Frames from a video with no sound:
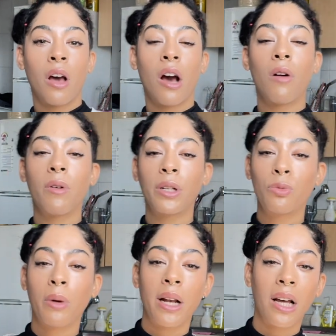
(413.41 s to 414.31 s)
how I do
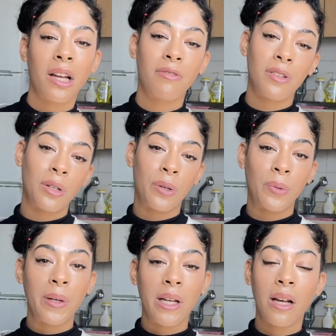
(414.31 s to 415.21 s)
my life in
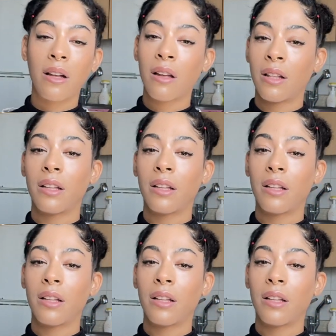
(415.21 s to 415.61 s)
Korea,